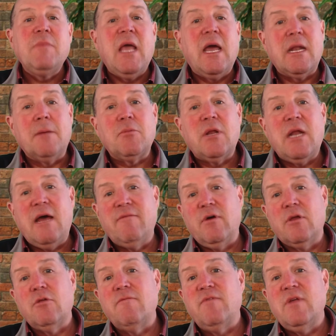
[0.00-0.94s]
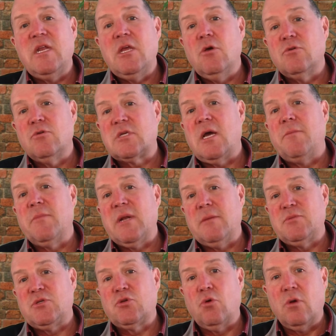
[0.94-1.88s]
And I'm going to have other videos coming
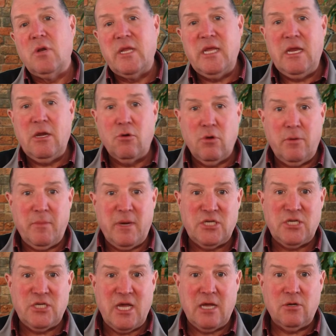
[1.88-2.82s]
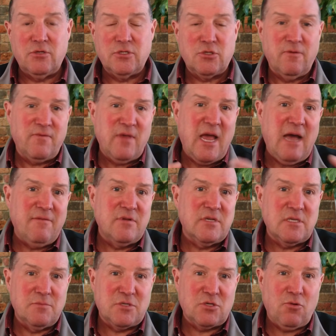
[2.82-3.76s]
up shortly here on my channel. So if you
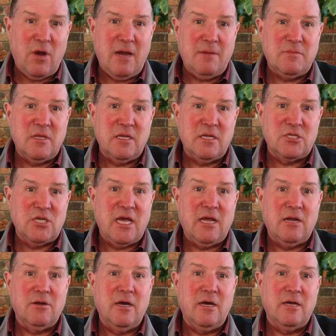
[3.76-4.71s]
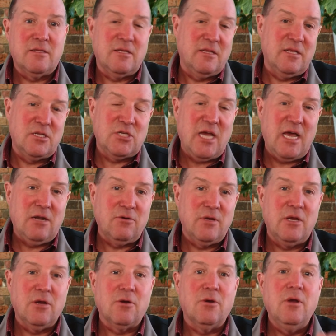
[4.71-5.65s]
haven't subscribed to the channel uh, to the channel
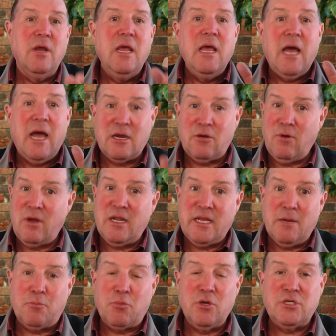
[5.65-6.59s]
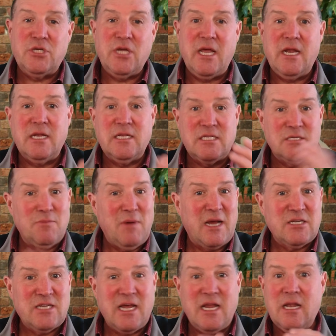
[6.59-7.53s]
here, I greatly appreciate it and
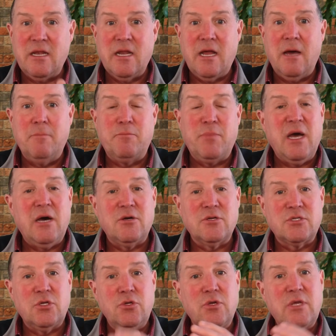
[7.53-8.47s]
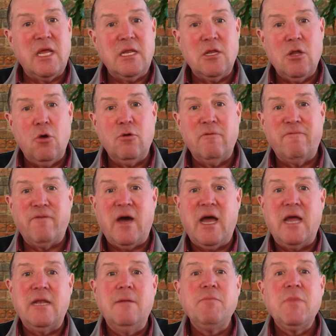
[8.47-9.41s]
smash that uh, bell so you get
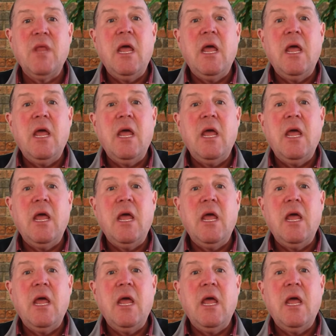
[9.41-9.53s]
notified.